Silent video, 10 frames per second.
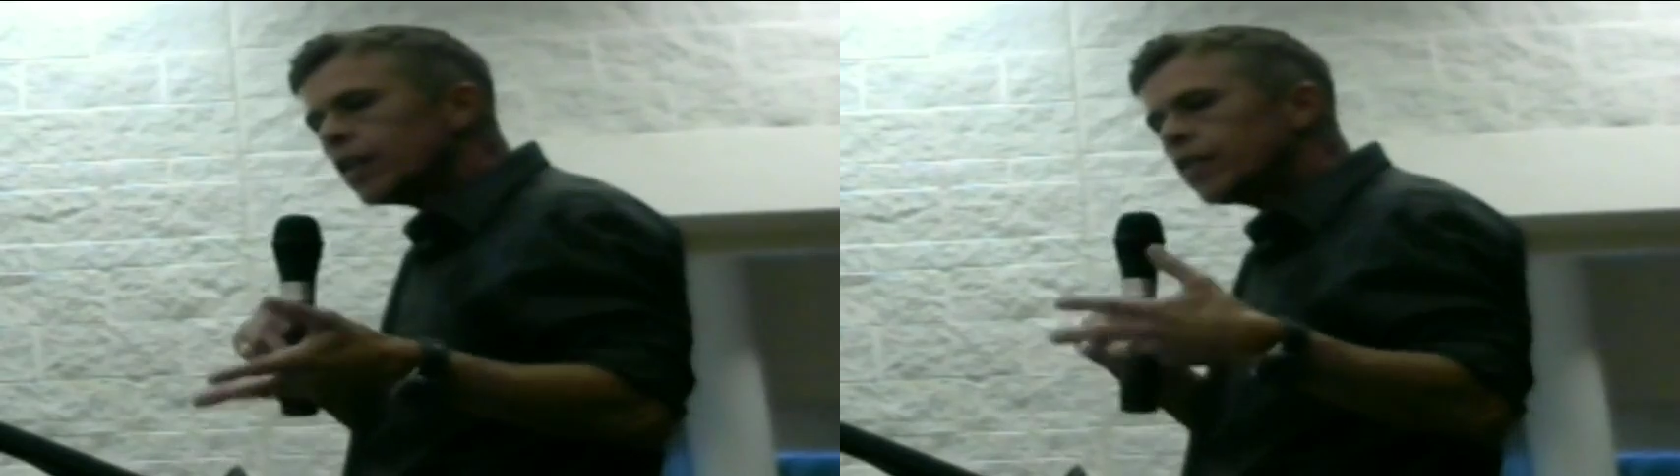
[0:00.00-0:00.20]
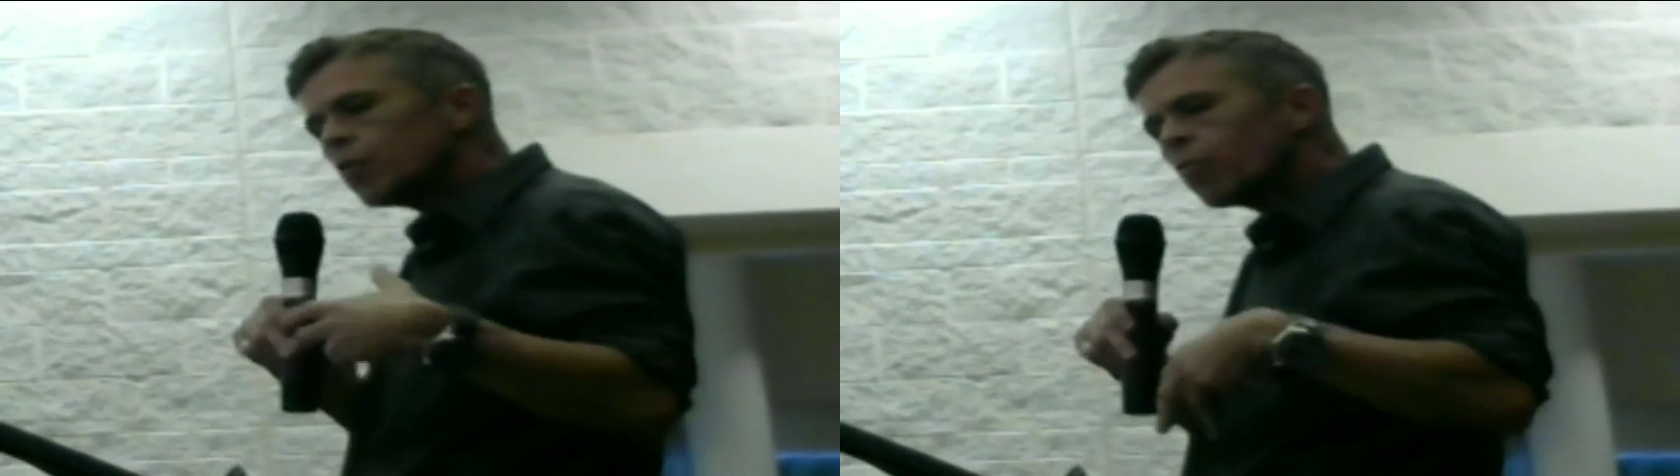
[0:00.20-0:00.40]

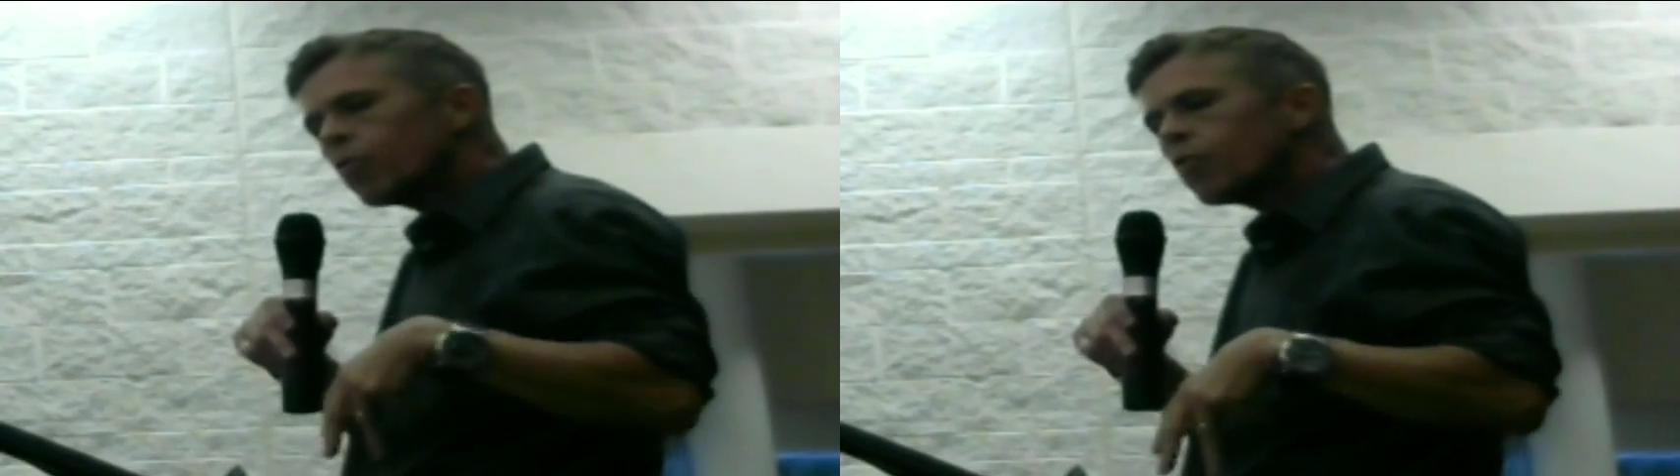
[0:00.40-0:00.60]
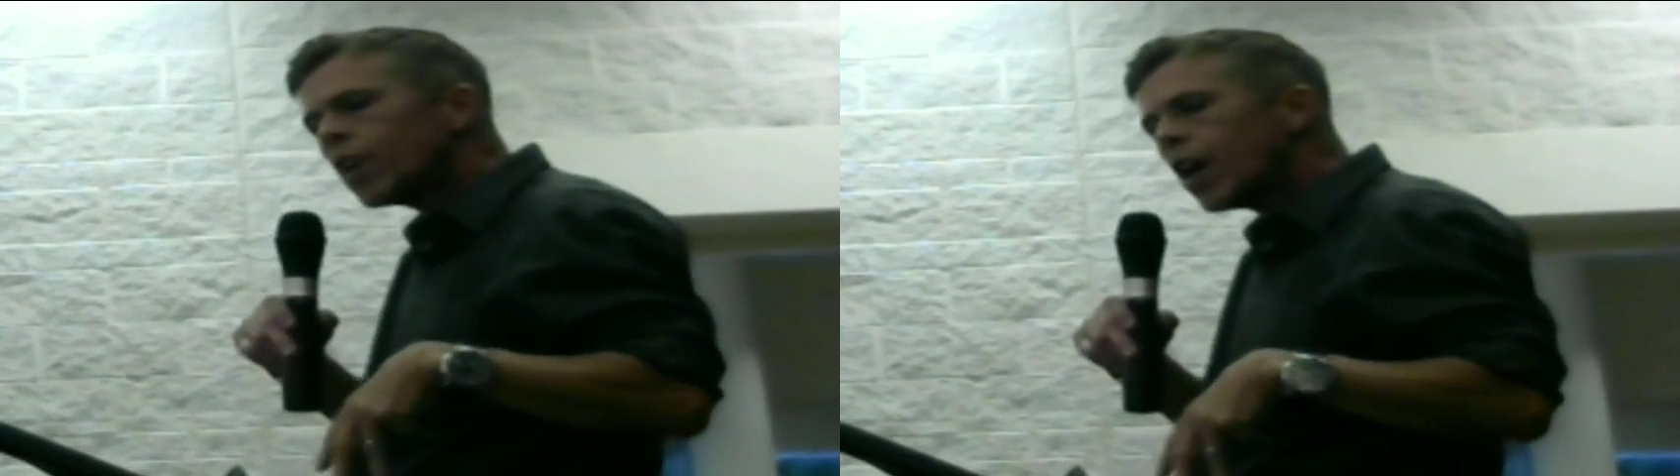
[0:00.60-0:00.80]

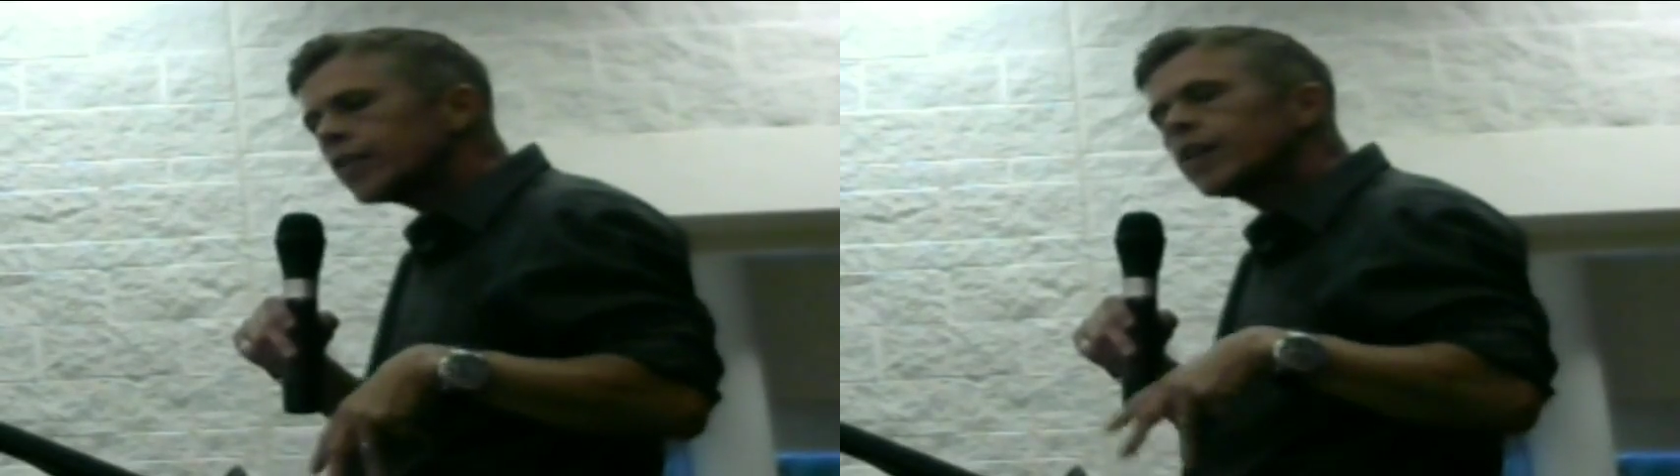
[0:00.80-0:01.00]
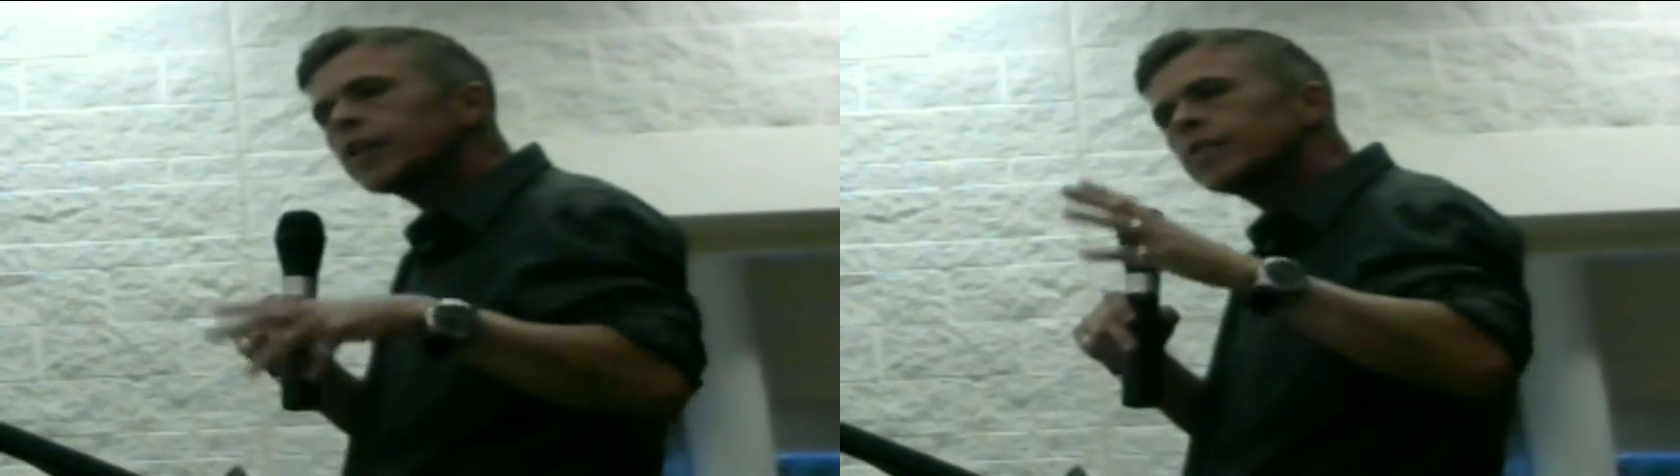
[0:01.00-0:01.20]
temporal
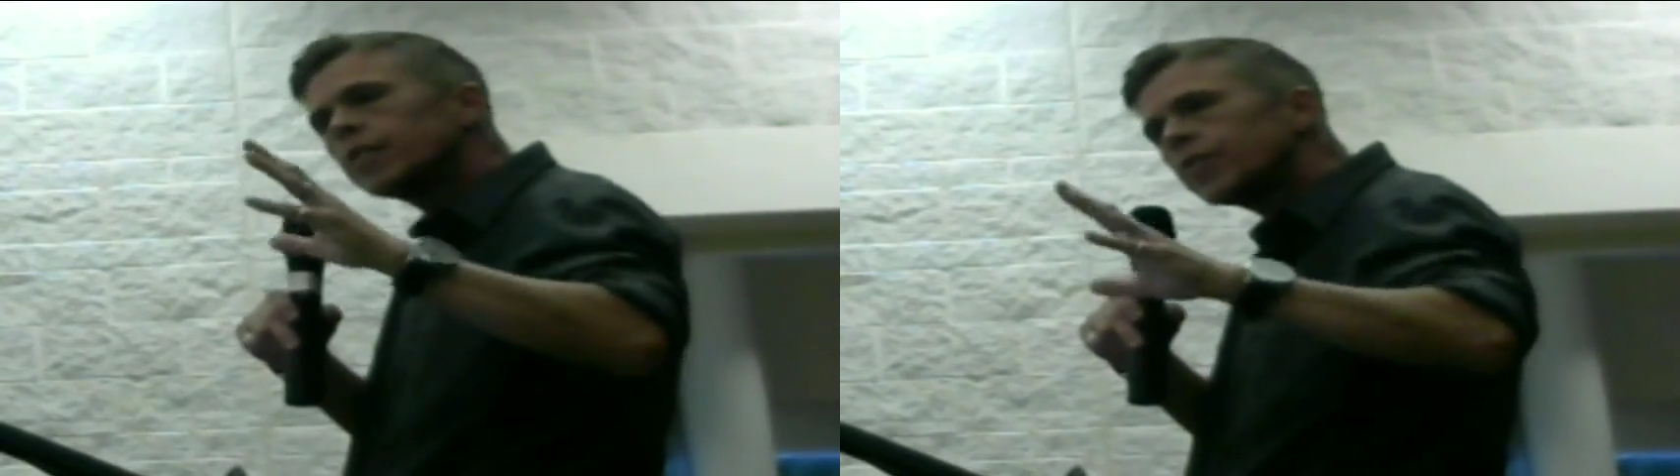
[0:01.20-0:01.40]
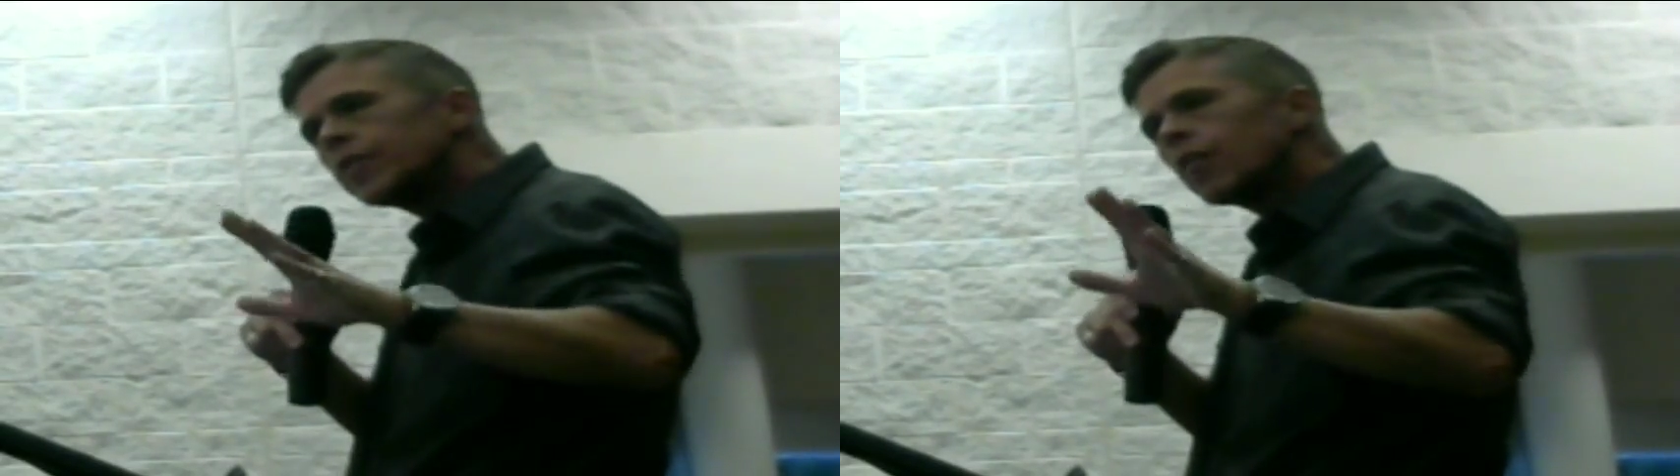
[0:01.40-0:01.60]
context
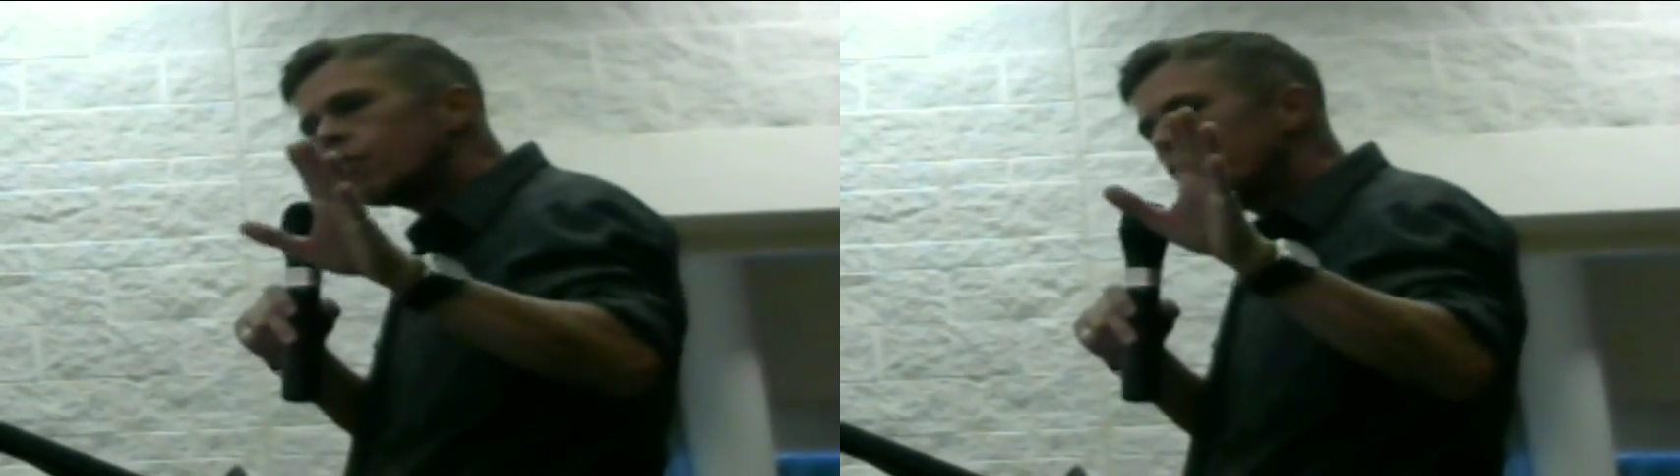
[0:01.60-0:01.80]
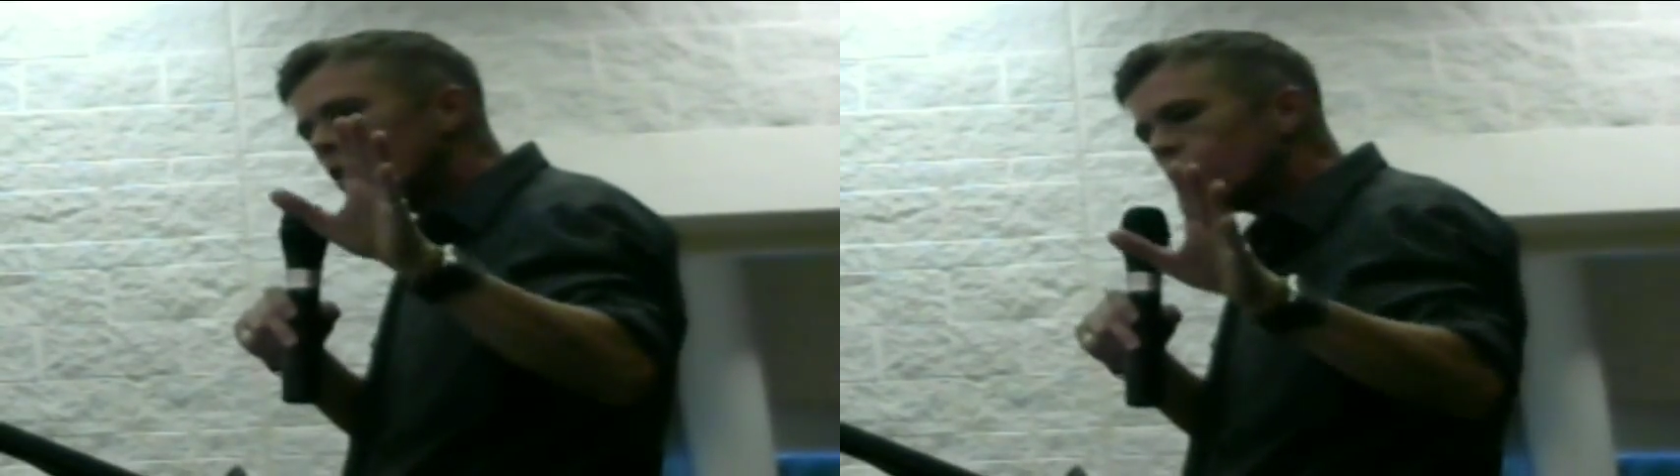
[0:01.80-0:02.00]
of self